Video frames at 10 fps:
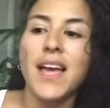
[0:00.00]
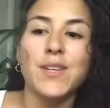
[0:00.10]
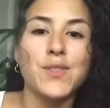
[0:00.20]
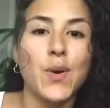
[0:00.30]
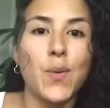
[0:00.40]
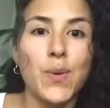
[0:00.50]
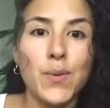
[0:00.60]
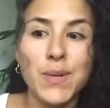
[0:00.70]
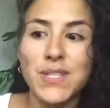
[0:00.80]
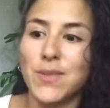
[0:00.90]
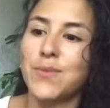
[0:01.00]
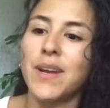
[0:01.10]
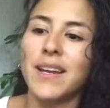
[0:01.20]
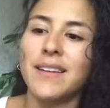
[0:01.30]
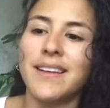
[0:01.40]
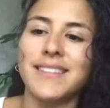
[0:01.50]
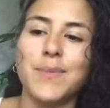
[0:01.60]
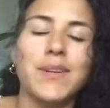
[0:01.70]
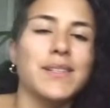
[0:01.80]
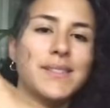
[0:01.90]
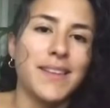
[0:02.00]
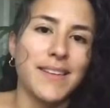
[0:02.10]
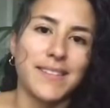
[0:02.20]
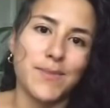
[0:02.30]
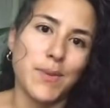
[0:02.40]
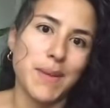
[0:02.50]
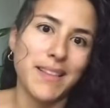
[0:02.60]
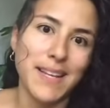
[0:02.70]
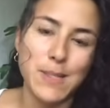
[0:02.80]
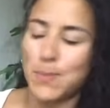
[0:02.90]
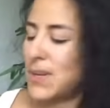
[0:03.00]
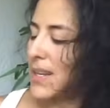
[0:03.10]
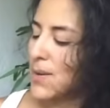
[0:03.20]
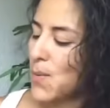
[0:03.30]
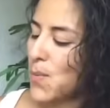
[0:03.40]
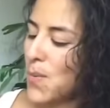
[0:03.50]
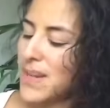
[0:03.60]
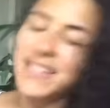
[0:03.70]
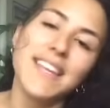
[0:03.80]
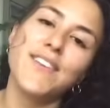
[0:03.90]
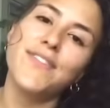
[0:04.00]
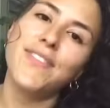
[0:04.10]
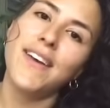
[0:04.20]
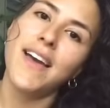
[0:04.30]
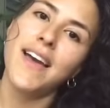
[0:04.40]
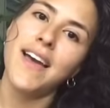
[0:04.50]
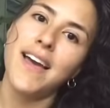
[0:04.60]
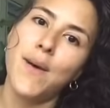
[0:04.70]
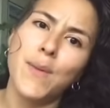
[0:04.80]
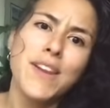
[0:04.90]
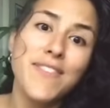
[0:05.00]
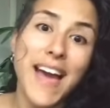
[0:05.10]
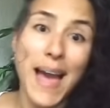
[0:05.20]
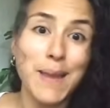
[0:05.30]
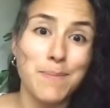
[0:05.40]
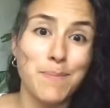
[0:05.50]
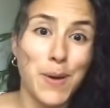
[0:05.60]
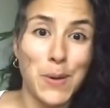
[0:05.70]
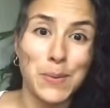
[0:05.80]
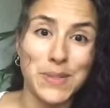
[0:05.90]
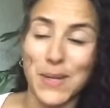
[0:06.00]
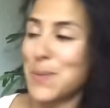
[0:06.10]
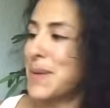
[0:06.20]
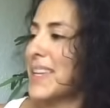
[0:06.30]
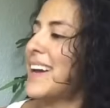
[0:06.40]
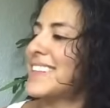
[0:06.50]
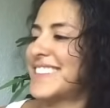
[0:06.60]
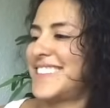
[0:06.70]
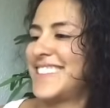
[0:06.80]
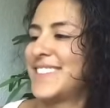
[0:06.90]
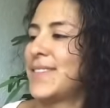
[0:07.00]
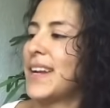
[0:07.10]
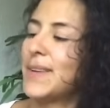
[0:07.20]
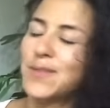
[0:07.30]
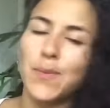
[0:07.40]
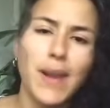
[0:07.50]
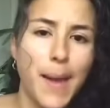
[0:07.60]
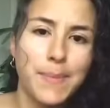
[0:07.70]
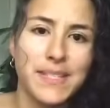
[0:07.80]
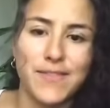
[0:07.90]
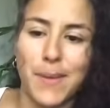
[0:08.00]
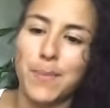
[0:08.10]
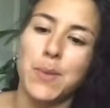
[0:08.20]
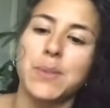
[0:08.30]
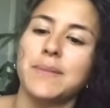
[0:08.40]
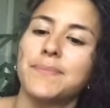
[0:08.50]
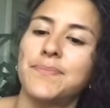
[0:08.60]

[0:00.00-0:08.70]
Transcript: So what do we do, right? As someone else, one of my clients put it, what if, what if I'm poked? Oh my gosh. Right, so what happens if I'm poked?